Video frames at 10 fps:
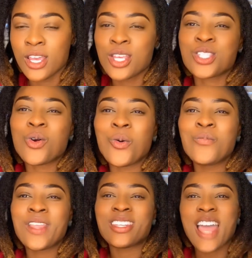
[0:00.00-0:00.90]

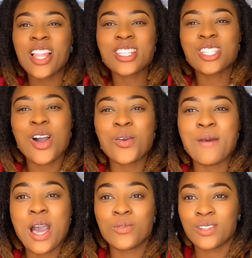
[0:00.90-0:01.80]
So now let's talk
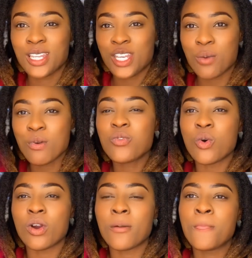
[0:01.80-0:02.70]
about number
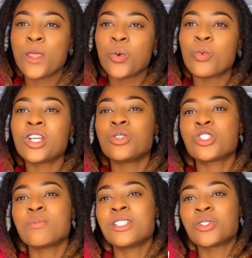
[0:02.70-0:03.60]
4, what you
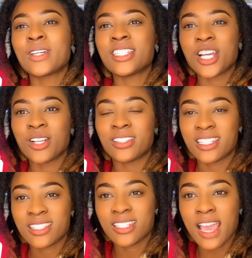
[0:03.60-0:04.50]
should be doing during
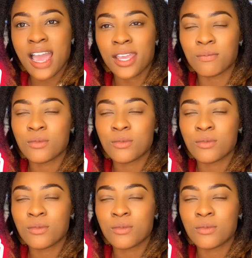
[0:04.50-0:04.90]
this time.